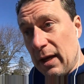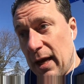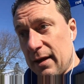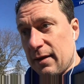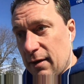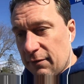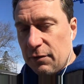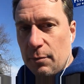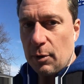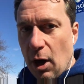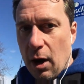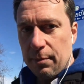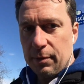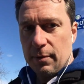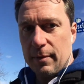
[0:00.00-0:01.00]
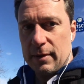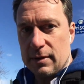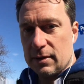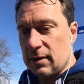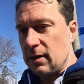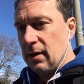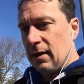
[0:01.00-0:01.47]
and give them
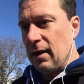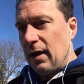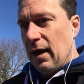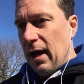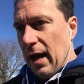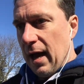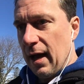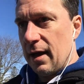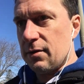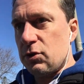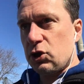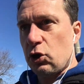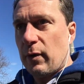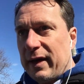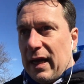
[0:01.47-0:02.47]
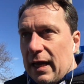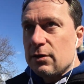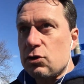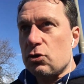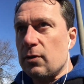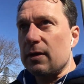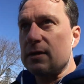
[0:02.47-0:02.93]
compliments and showing
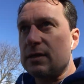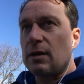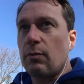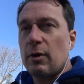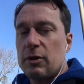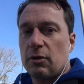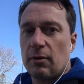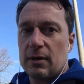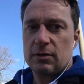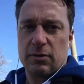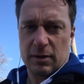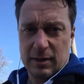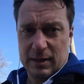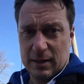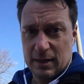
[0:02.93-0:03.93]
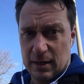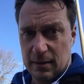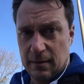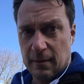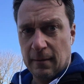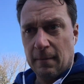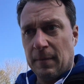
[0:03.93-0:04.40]
interest in what they're interested
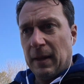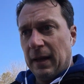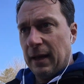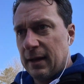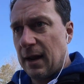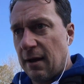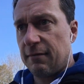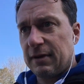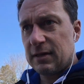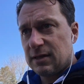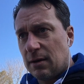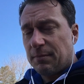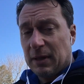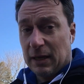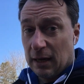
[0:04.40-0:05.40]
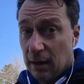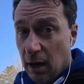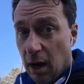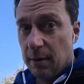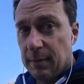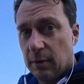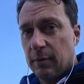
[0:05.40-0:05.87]
in and having something in
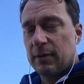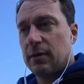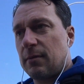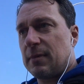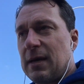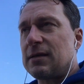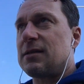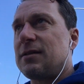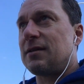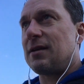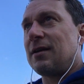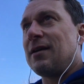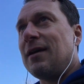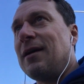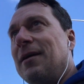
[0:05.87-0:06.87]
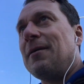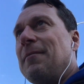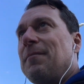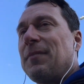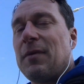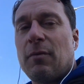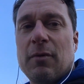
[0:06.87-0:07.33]
common with them. That's
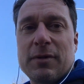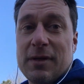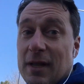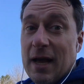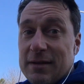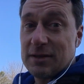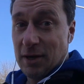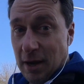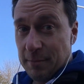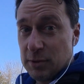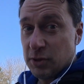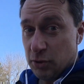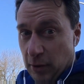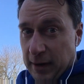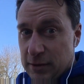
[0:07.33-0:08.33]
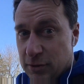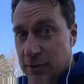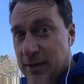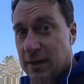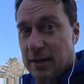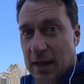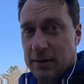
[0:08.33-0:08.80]
when was the last time a stranger
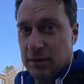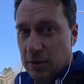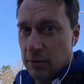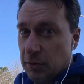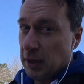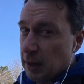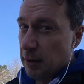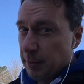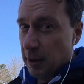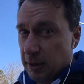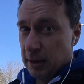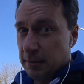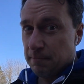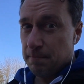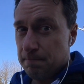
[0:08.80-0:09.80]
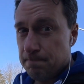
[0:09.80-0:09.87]
did that to you? Think about it.